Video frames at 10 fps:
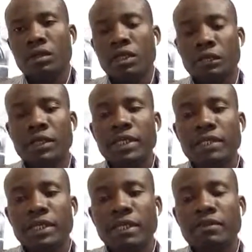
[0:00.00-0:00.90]
Let me
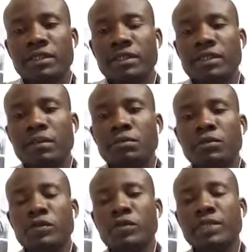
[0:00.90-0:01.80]
give an example.
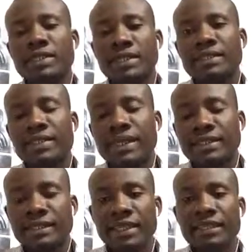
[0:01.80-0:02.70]
For instance, a
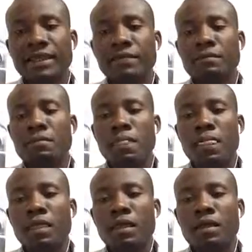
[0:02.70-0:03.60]
signal,
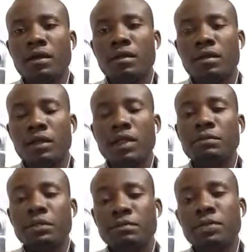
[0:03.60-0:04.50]
or let
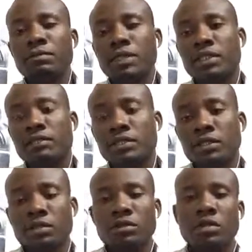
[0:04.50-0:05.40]
me repeat my
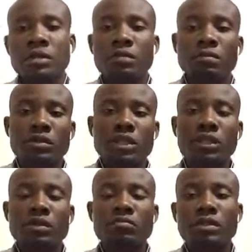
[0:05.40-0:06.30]
definition.
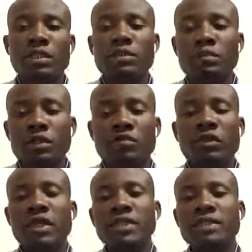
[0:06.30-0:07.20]
Modulation means
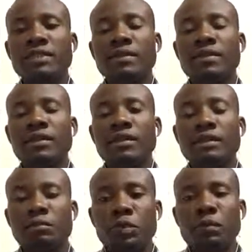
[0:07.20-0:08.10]
modifying
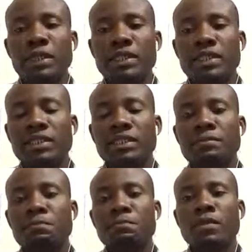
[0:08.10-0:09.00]
the properties
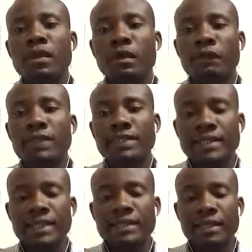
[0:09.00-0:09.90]
of a
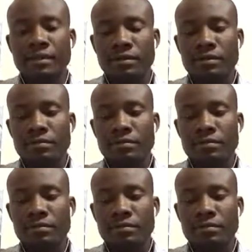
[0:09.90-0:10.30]
signal.